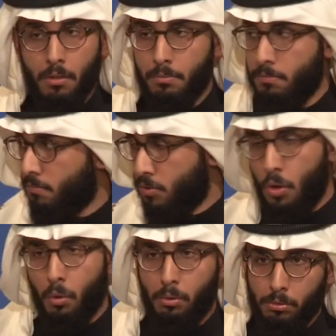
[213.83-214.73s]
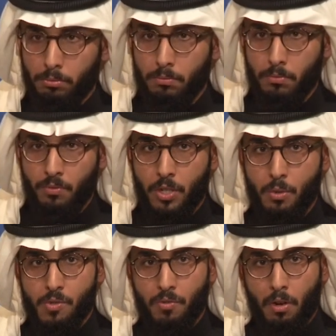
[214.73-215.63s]
Our total
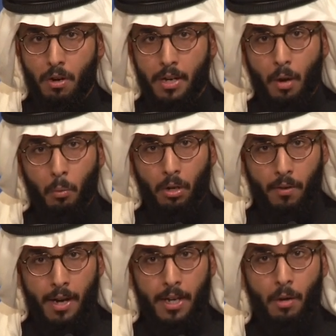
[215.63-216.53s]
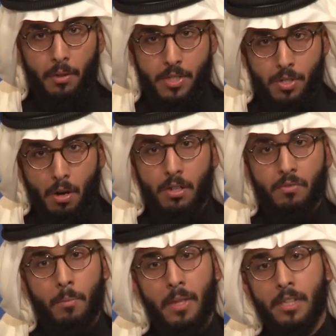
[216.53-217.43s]
views for our network right now that
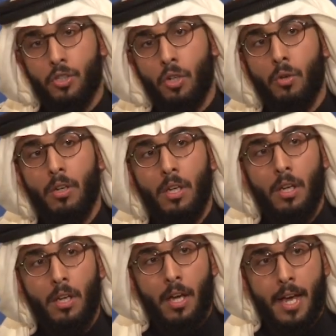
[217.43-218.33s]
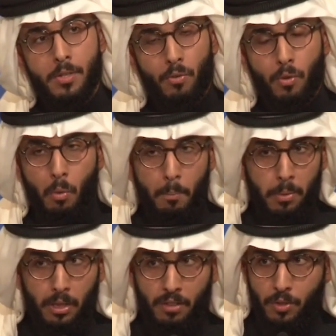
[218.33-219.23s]
started from that show has over 1
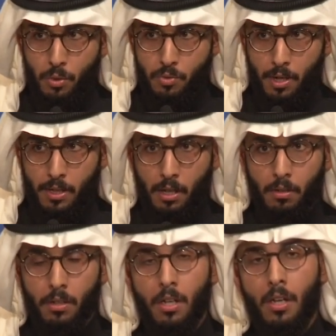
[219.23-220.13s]
billion views right now.